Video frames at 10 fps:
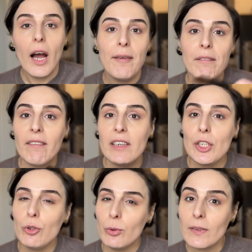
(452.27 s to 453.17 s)
I've never
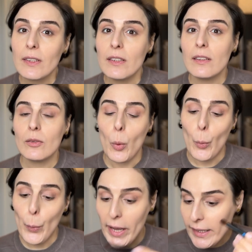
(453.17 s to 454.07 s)
used these
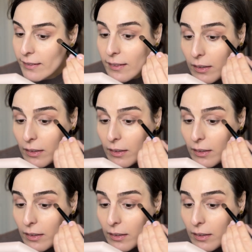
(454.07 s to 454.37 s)
wet.